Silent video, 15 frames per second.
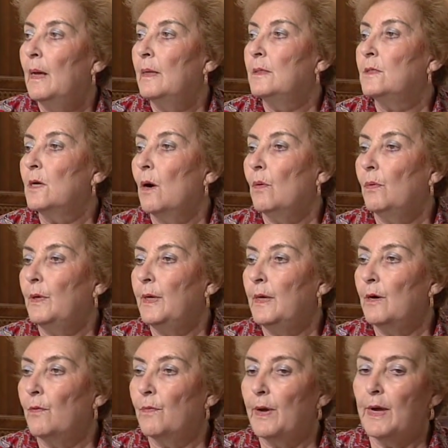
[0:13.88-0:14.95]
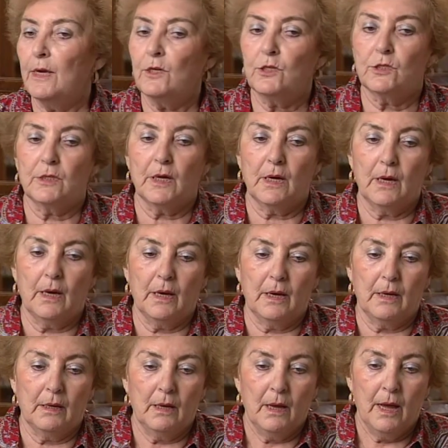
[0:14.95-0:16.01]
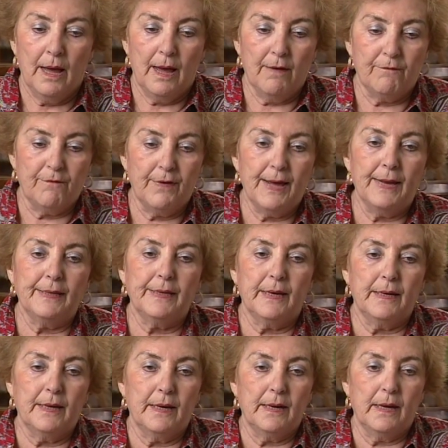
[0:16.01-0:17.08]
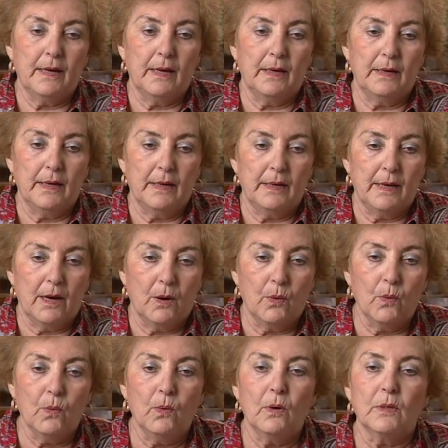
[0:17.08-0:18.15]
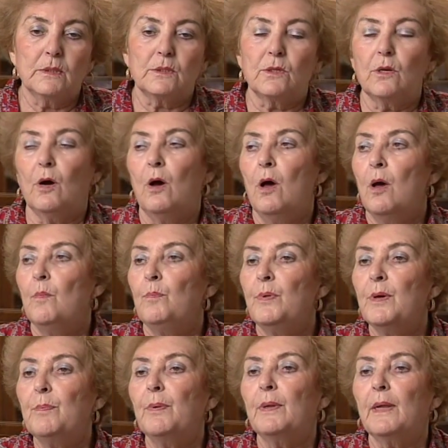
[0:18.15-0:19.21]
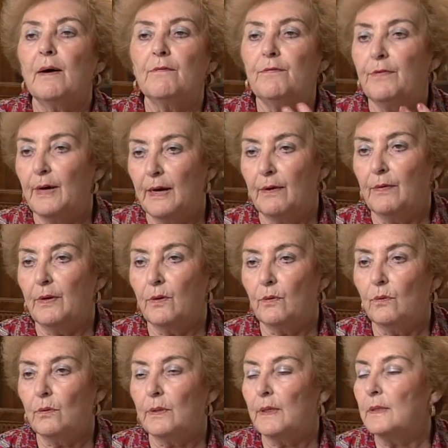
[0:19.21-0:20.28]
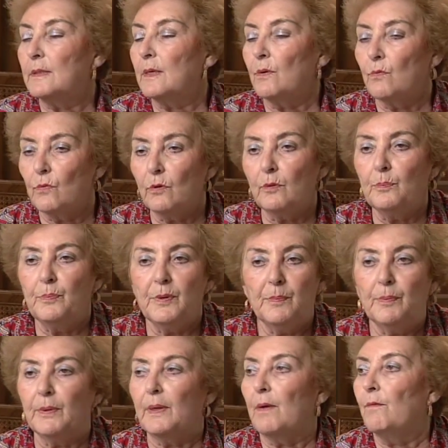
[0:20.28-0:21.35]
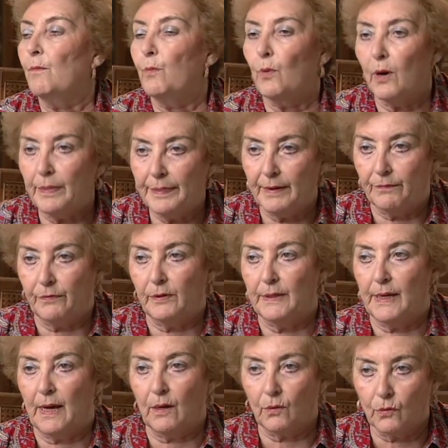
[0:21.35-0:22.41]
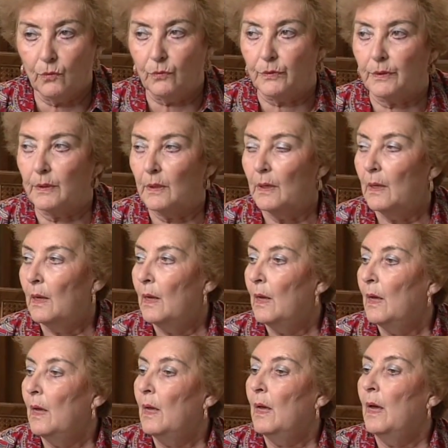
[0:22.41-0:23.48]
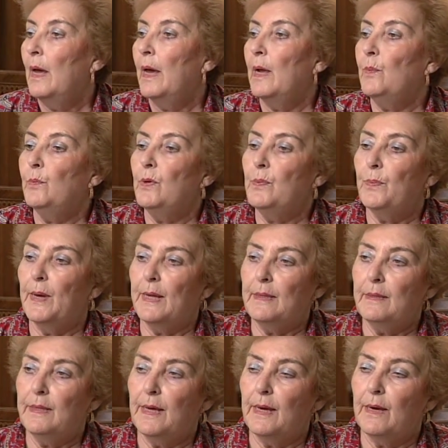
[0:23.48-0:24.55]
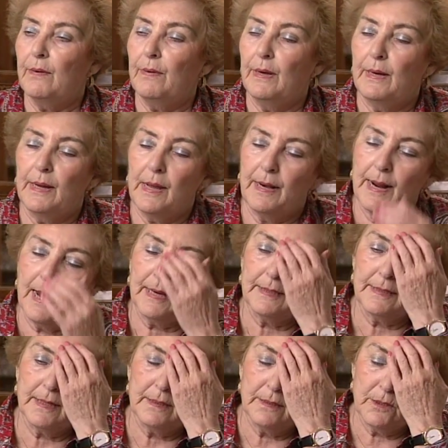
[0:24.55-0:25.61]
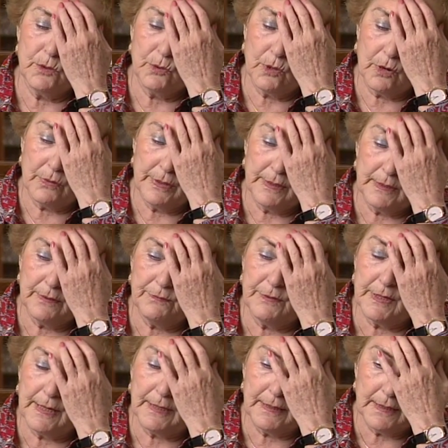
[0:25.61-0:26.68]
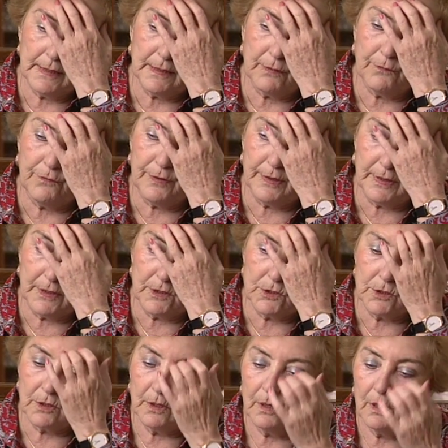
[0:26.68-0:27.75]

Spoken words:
So he arranged a wagon and a horse. You know, people are very good. As a rule, people are wonderful. They are good. And we went there, and I knocked on the door. He lived in a little village.